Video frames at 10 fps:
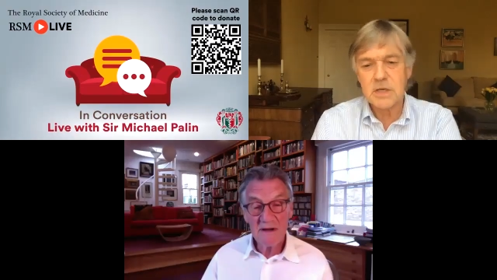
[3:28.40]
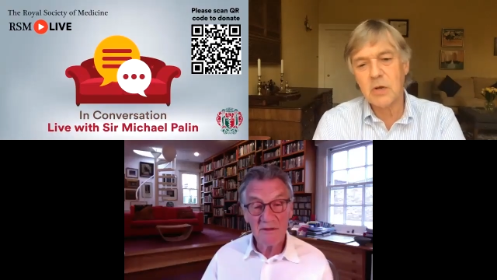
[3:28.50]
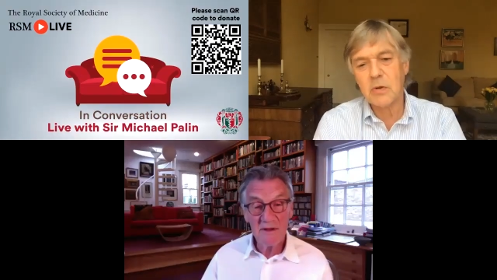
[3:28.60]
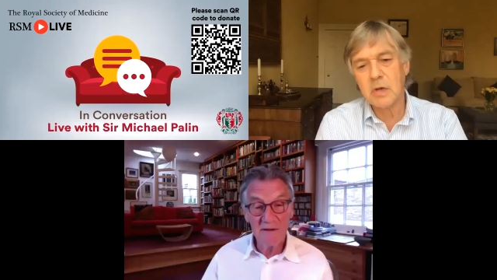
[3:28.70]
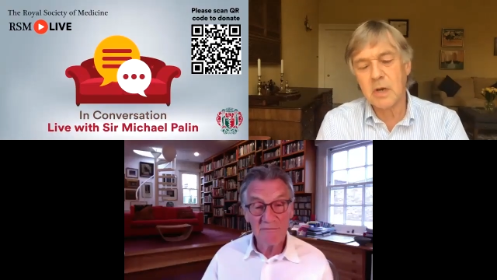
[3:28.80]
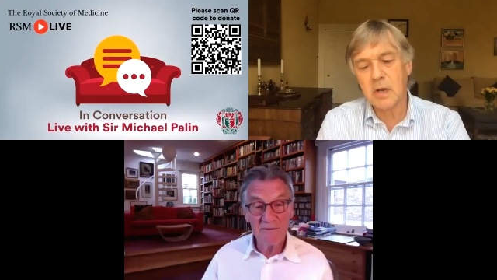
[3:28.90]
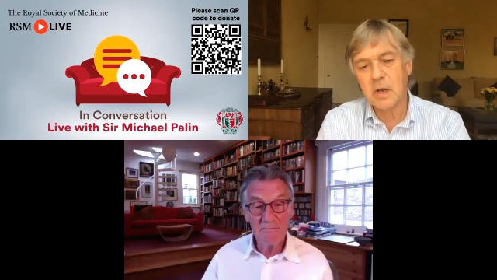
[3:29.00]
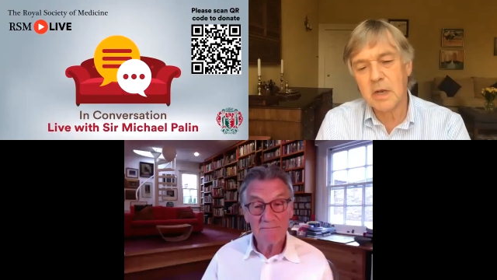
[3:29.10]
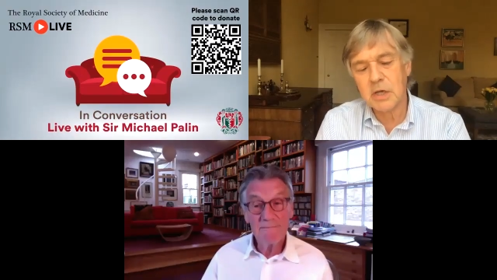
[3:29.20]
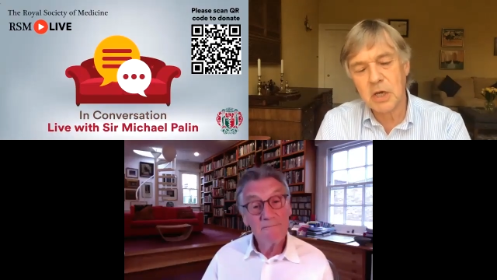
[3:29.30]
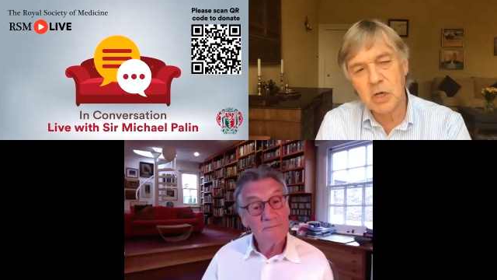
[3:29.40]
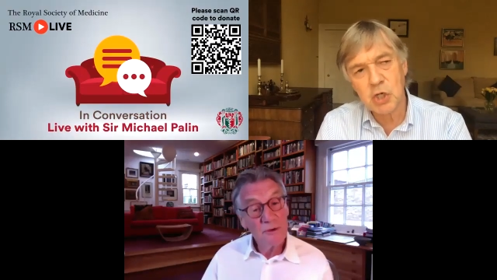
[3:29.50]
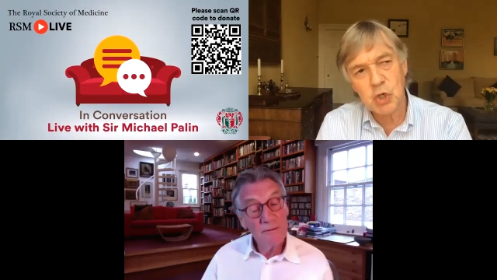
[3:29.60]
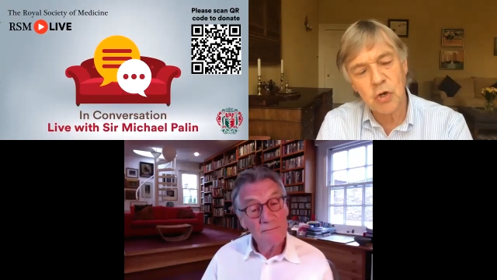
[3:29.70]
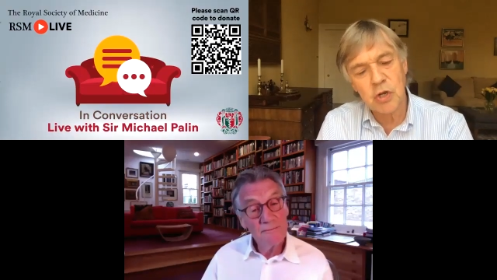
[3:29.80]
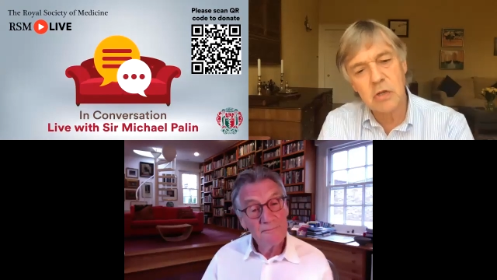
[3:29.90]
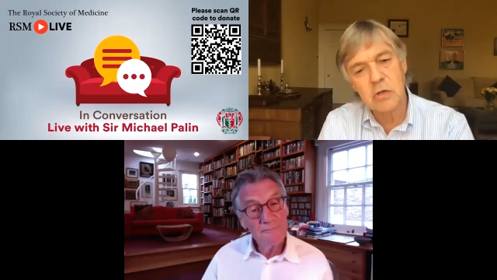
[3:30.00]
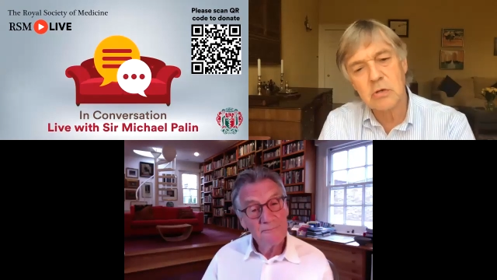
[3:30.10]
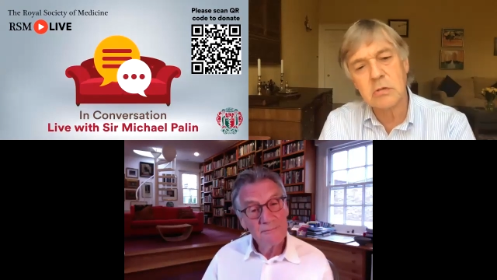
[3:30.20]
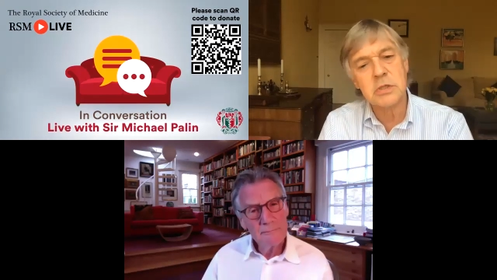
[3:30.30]
Speaker 1: did you,
Speaker 2: did you enjoy
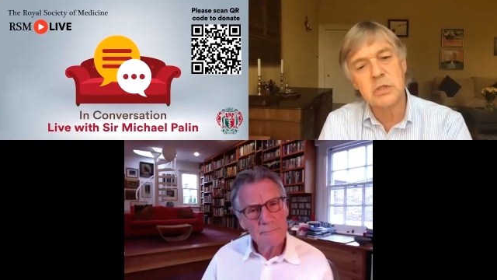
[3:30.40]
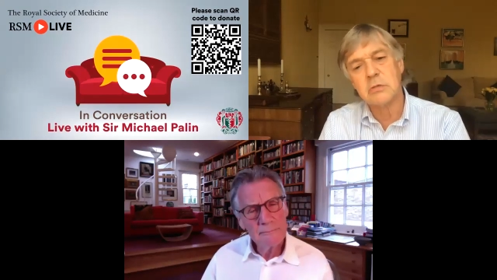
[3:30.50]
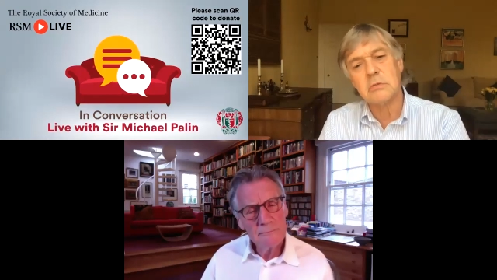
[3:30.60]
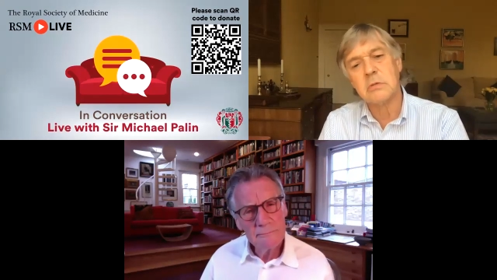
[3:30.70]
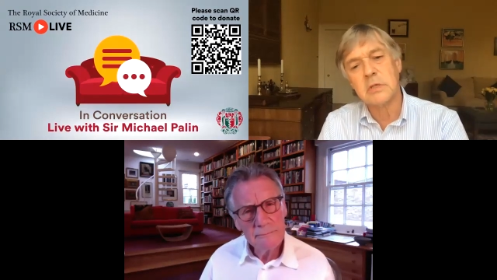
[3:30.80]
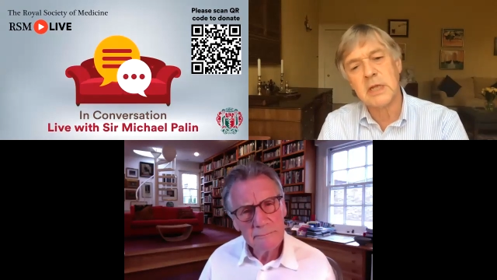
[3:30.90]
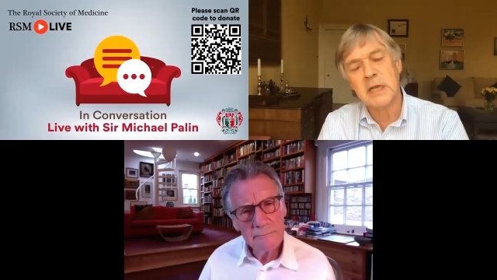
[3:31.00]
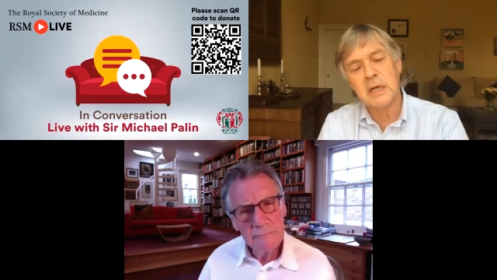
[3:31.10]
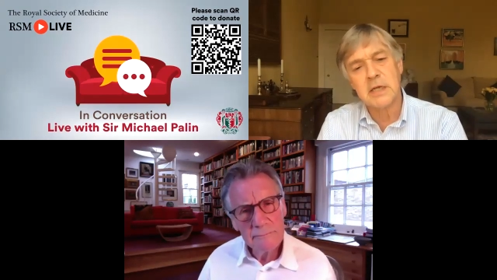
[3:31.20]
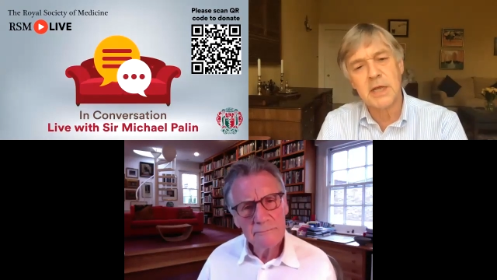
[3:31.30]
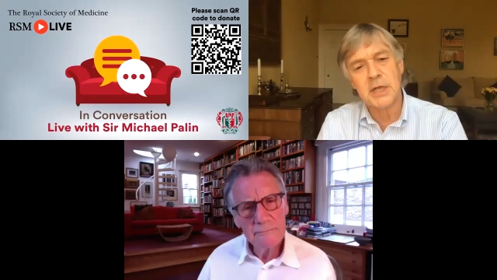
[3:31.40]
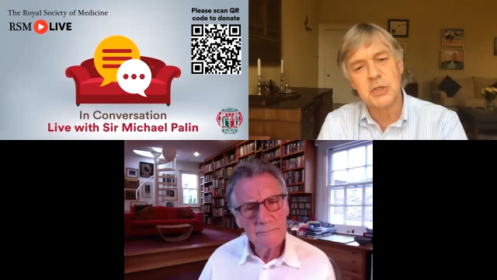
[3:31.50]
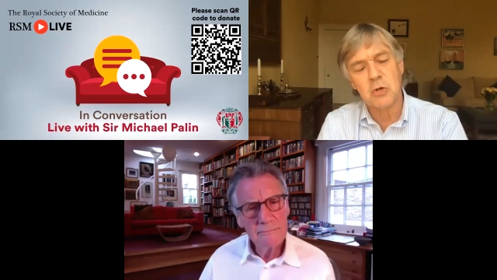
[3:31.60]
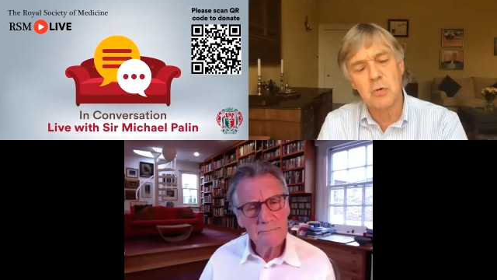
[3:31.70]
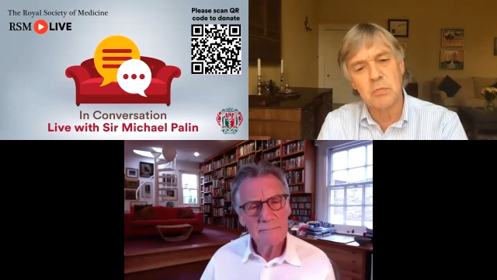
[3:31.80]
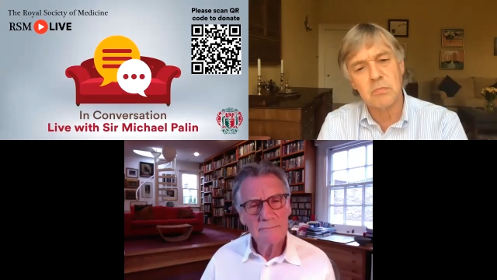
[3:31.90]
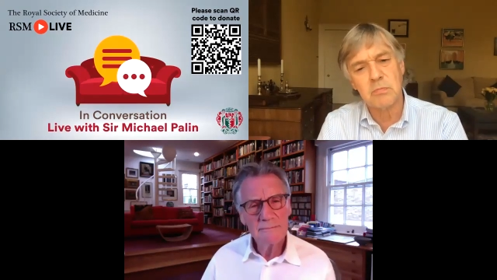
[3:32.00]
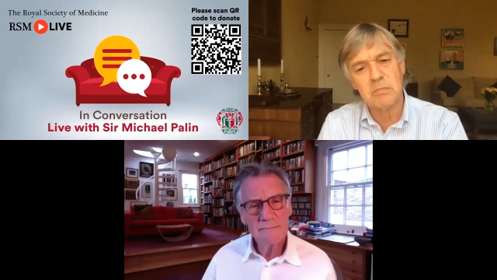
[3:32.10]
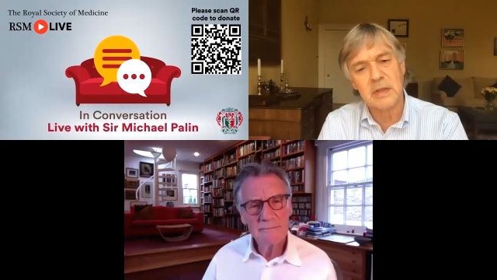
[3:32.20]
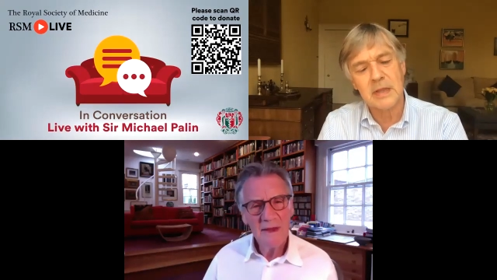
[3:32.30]
your schooling days
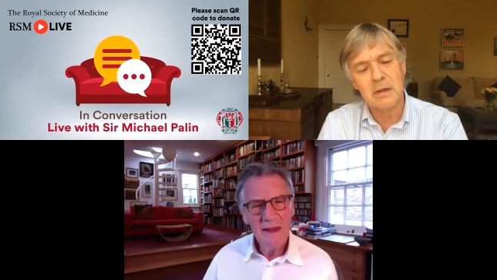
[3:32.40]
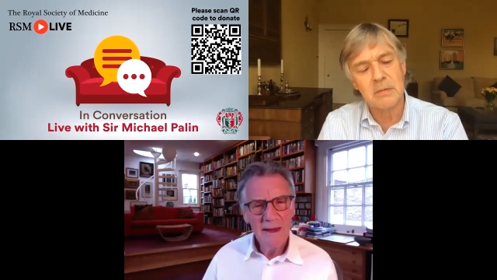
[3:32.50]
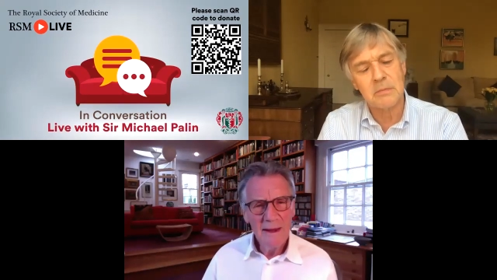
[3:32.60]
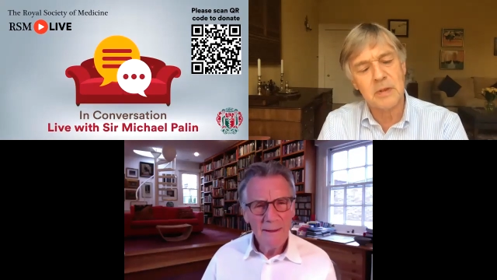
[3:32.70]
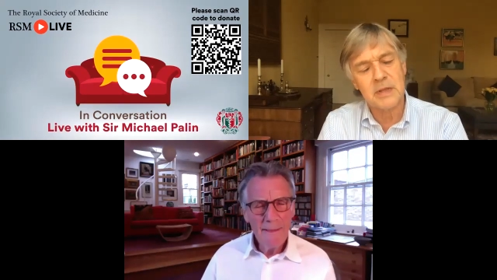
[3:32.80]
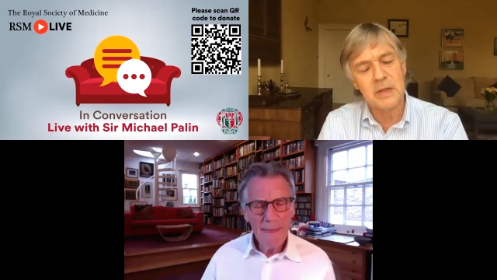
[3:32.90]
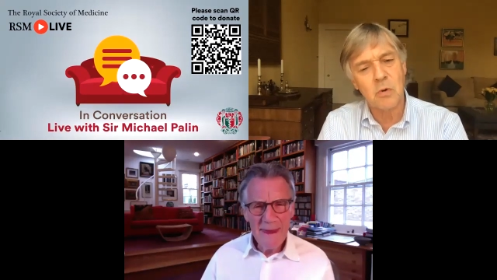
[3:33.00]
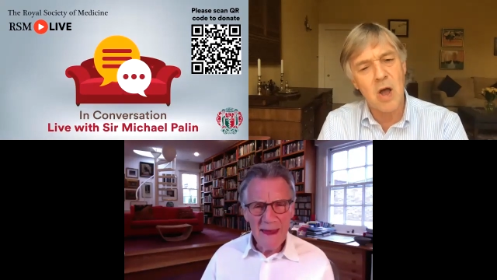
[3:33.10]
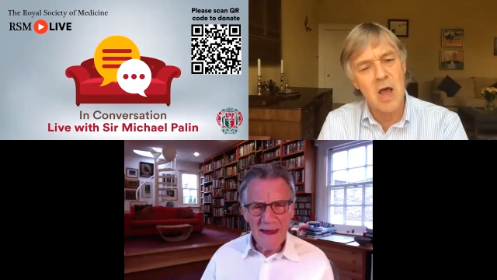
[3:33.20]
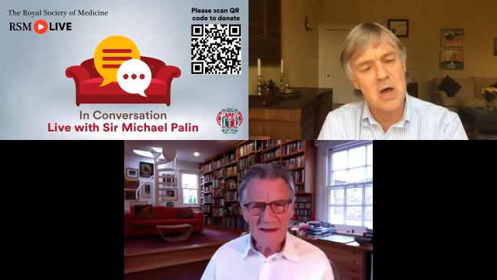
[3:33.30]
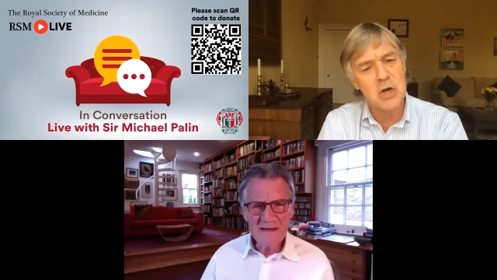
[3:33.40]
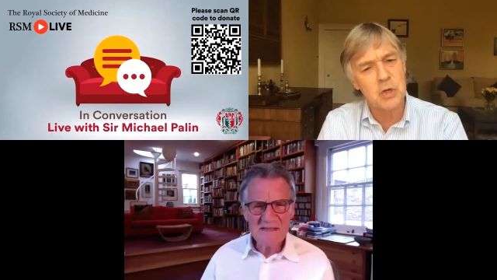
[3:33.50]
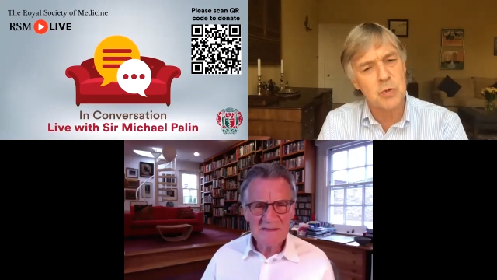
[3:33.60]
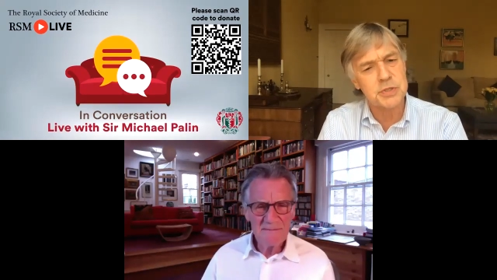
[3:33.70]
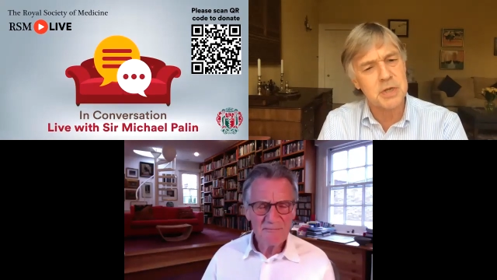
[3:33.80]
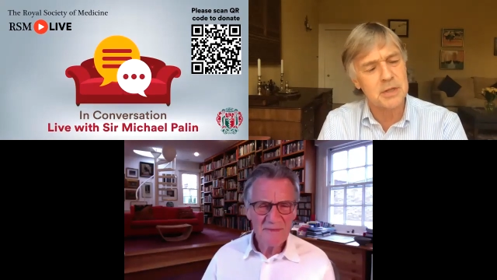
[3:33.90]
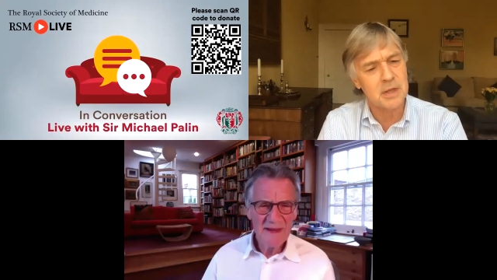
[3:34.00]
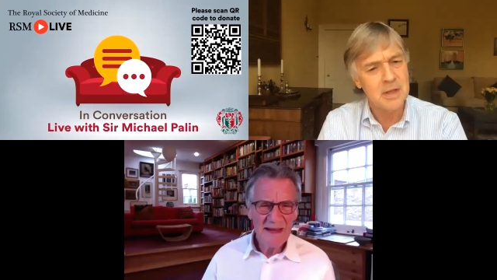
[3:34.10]
or they, they were quite yes. arduous, I think?